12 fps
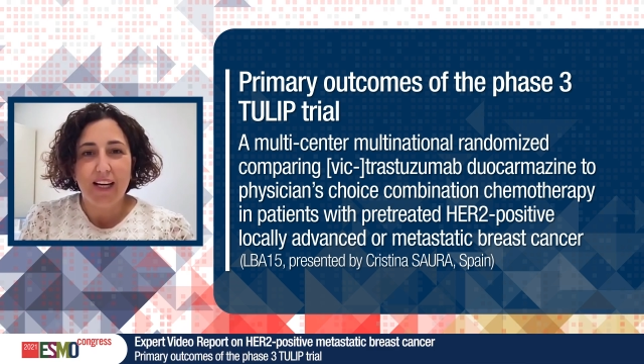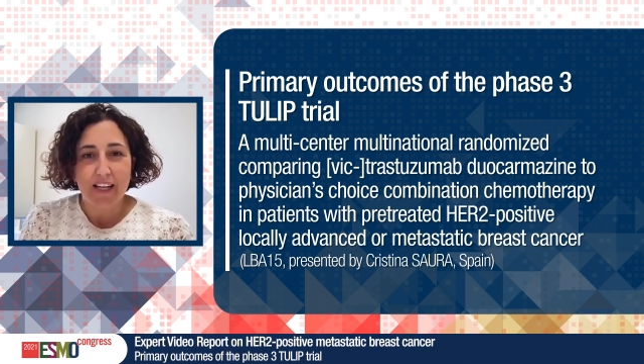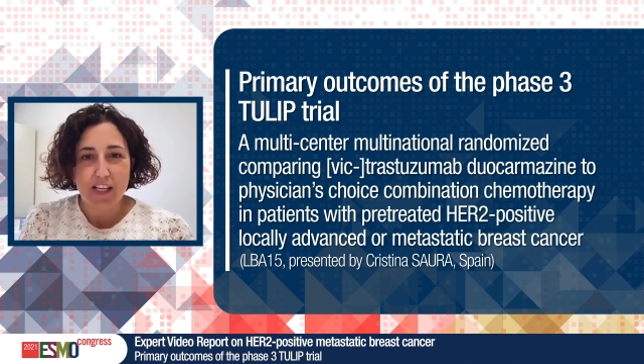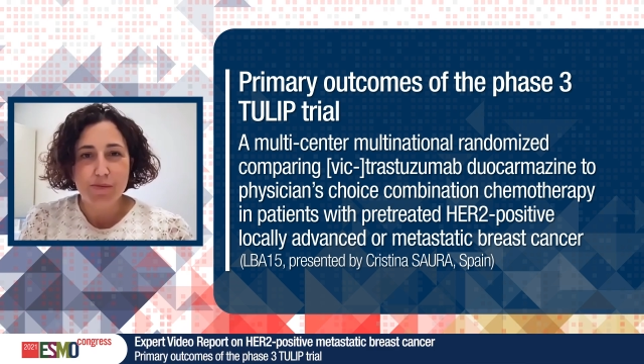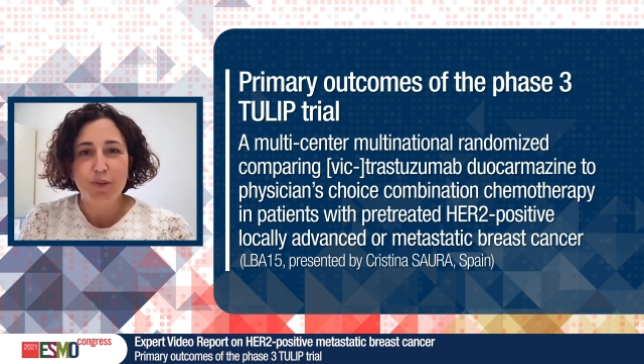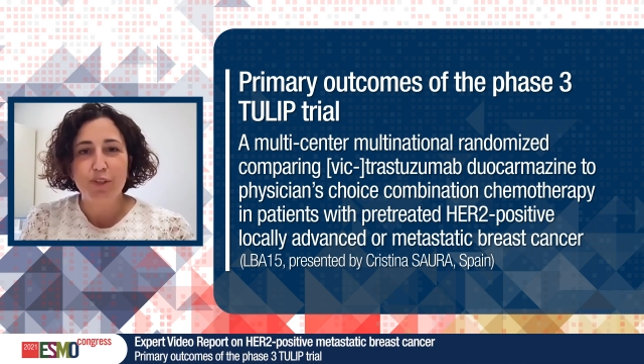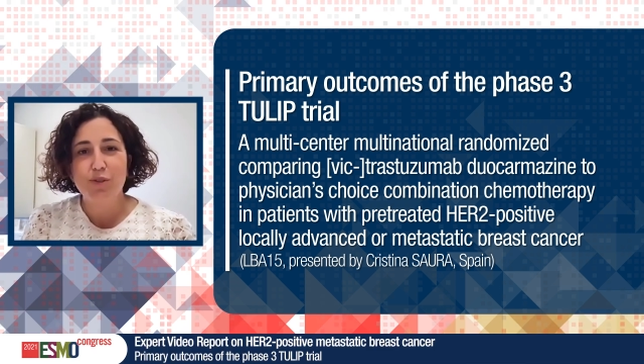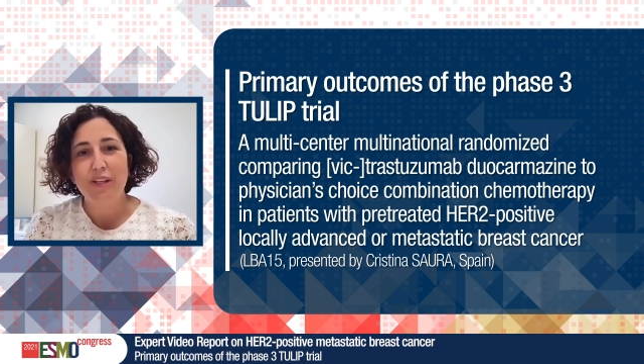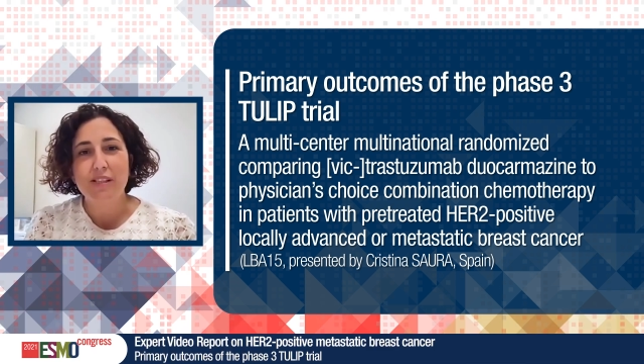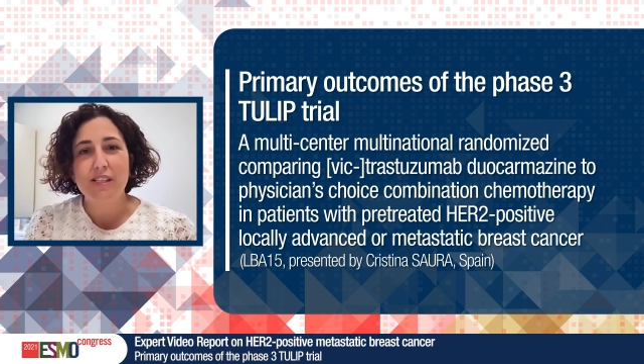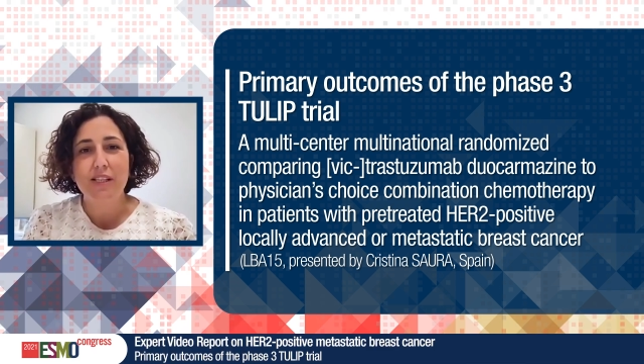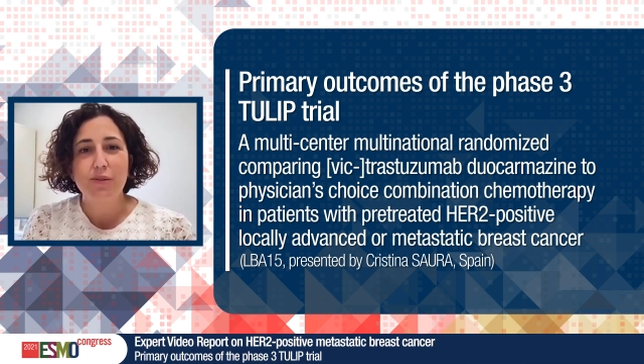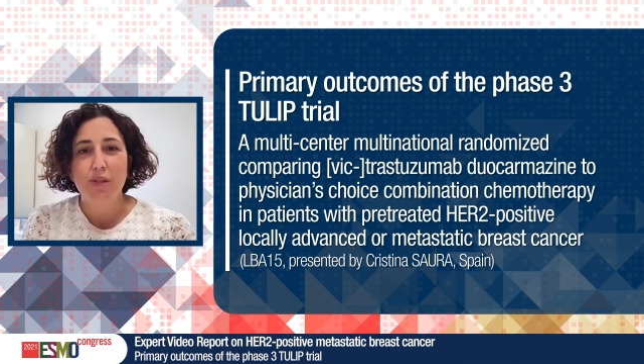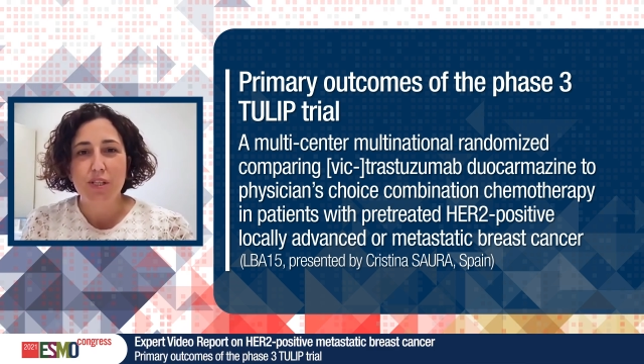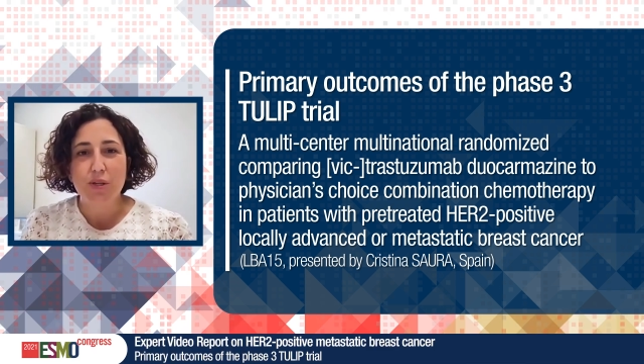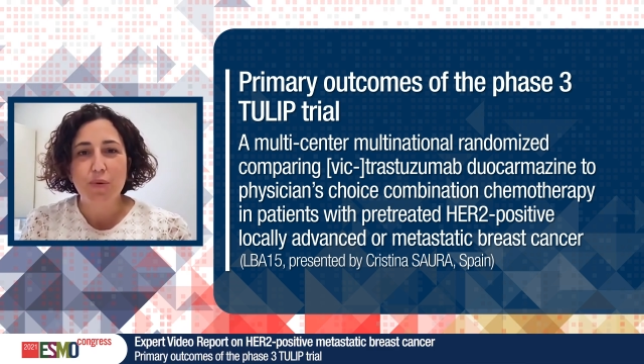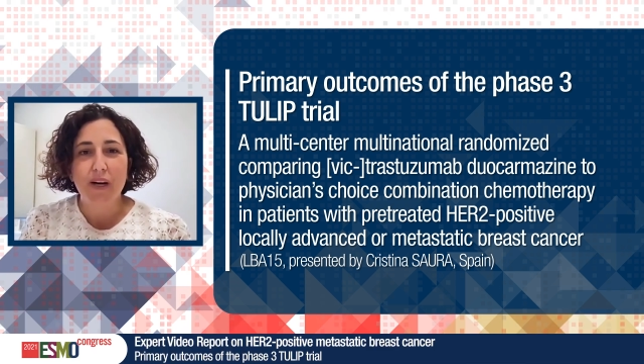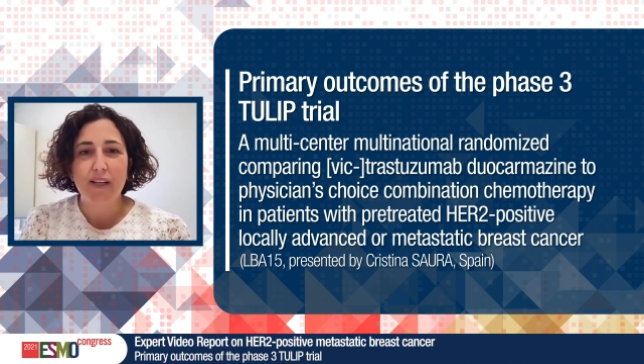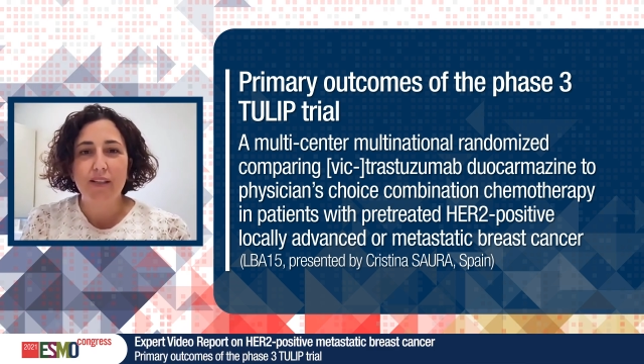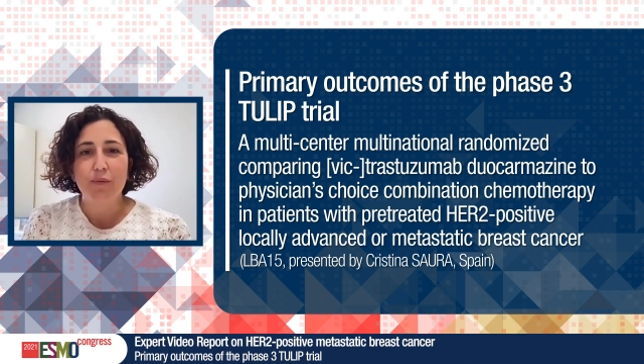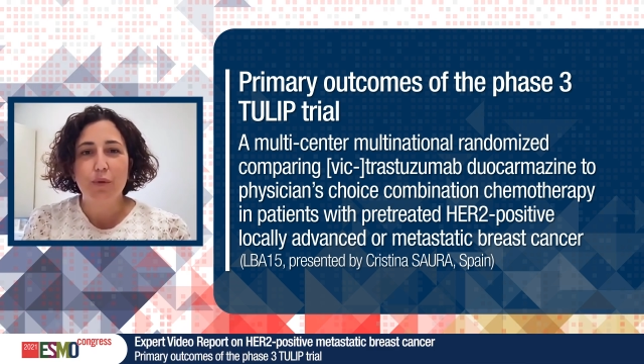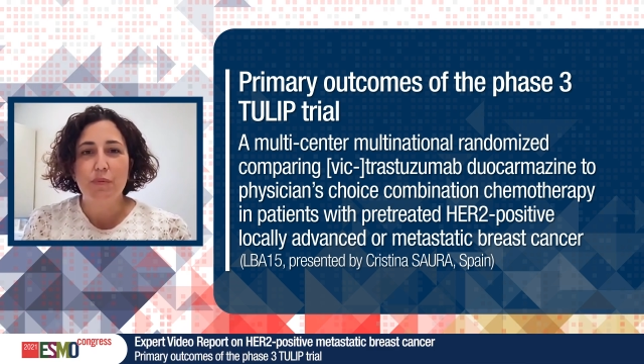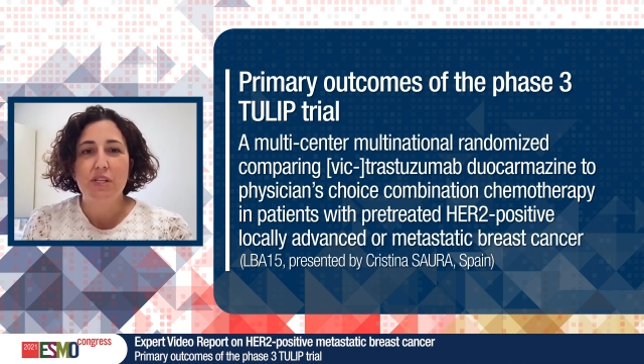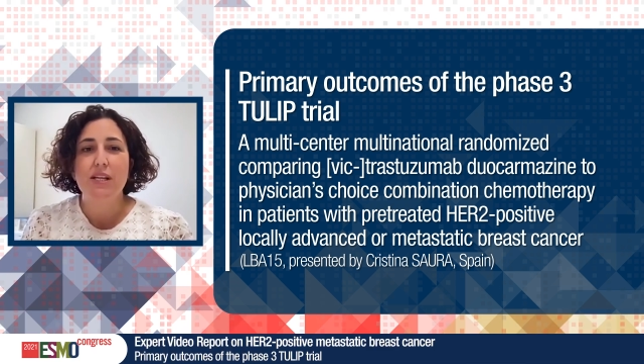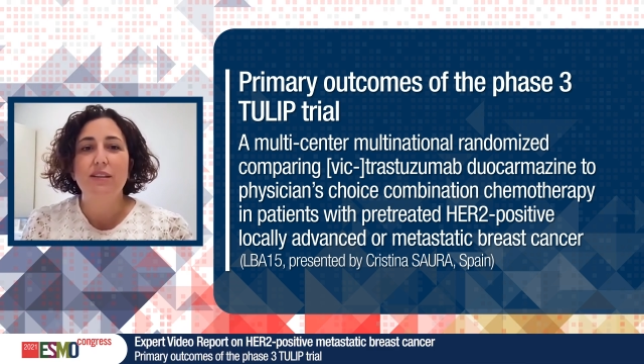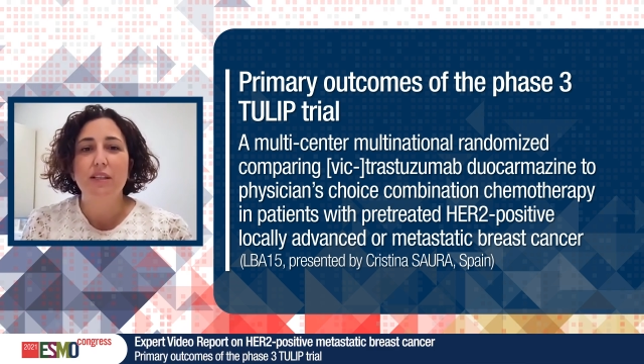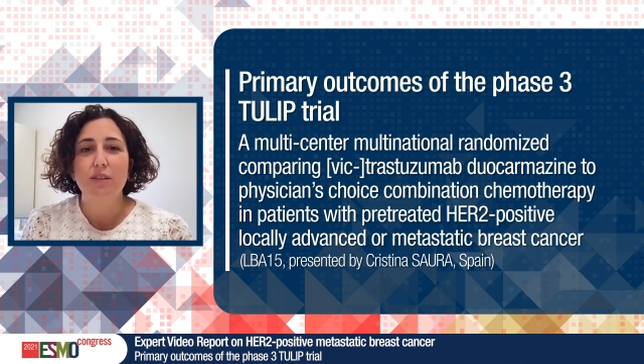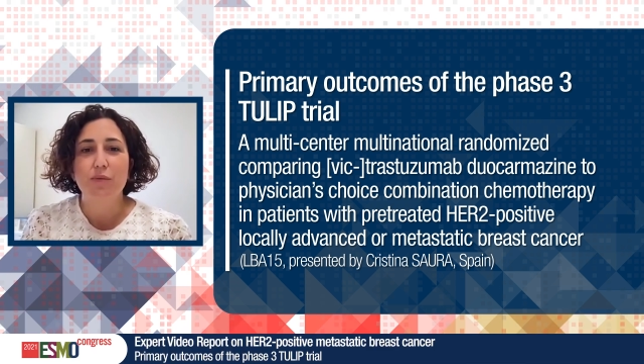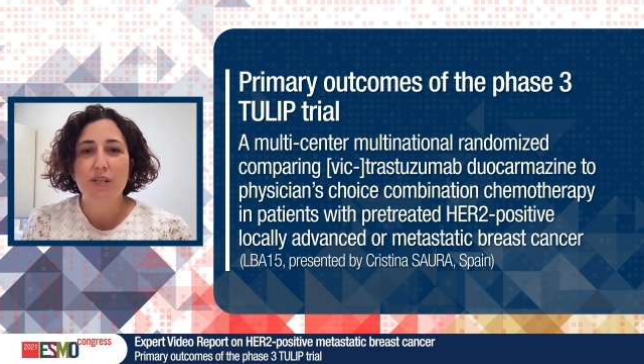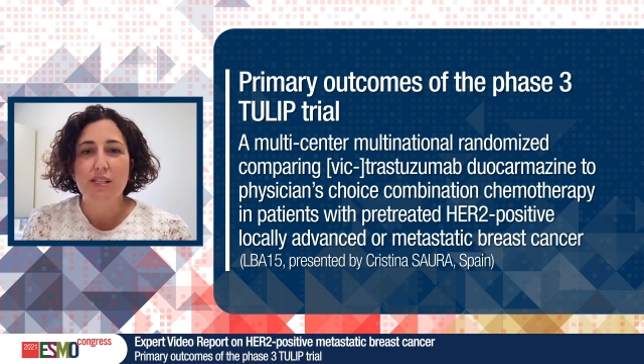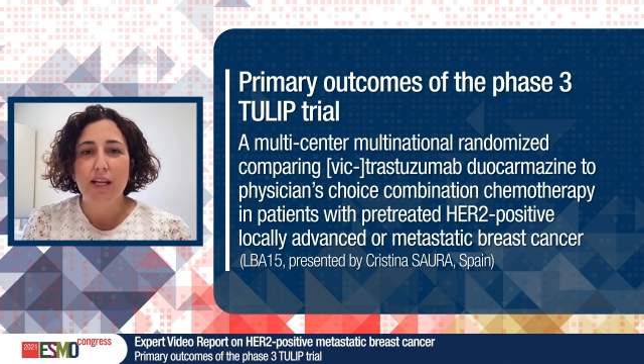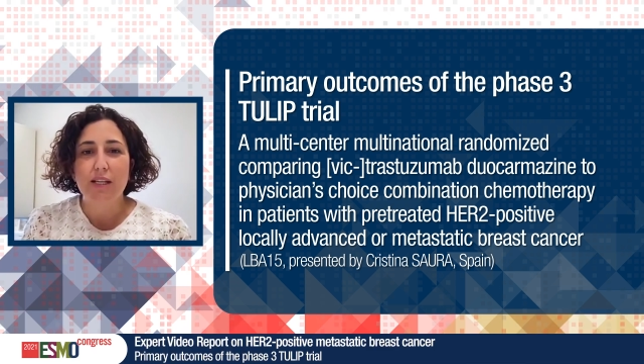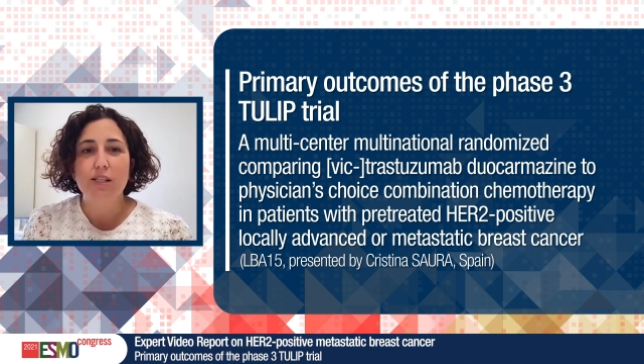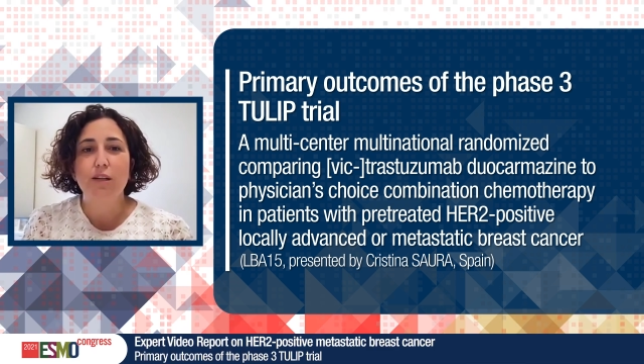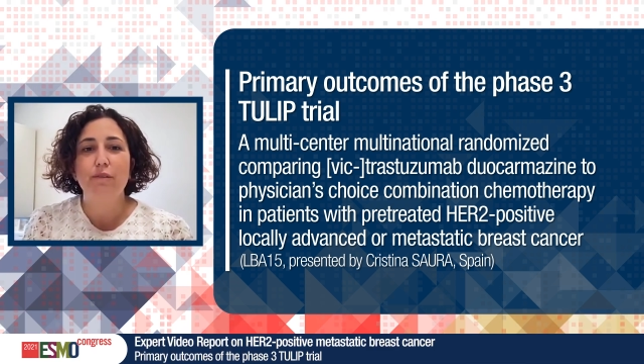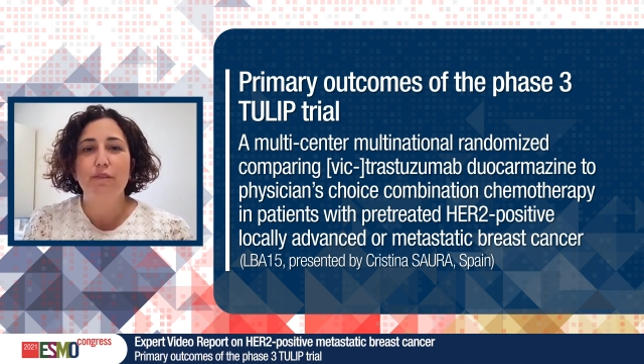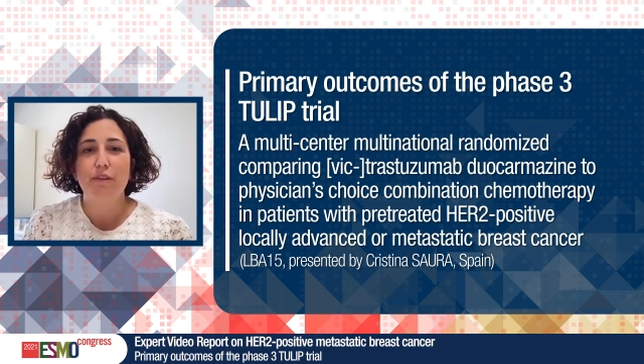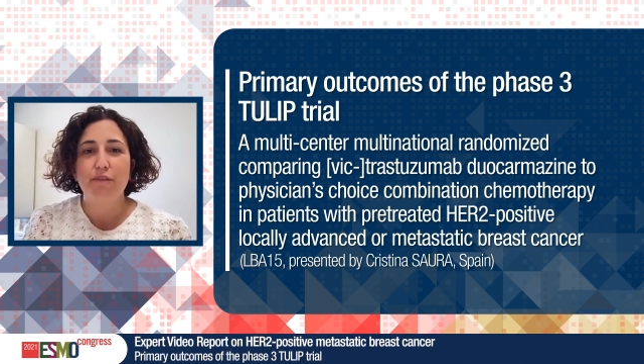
At ESMO 2021, we presented the results of the